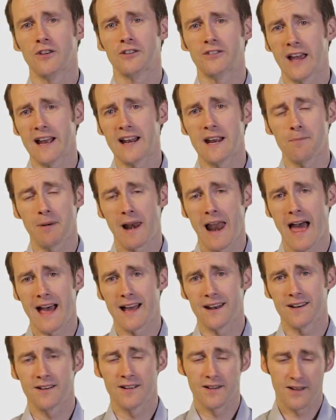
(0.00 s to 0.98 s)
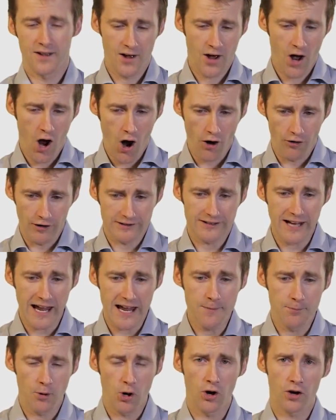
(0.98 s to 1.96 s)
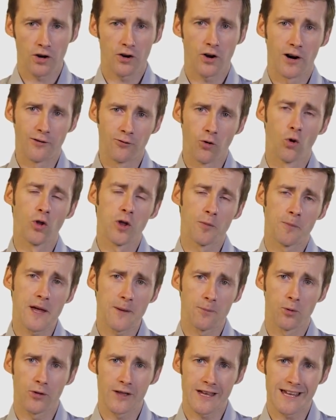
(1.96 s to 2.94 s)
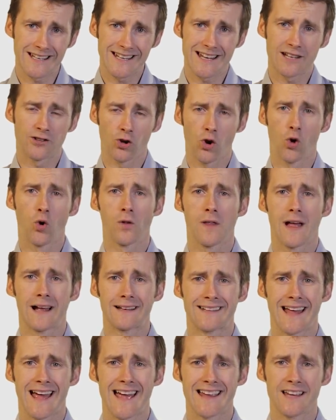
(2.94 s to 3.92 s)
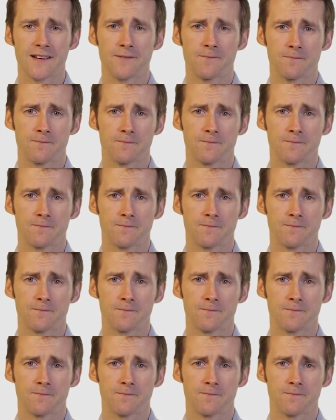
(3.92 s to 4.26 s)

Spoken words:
of your daily plan are a day book of all the people that you need to call that day,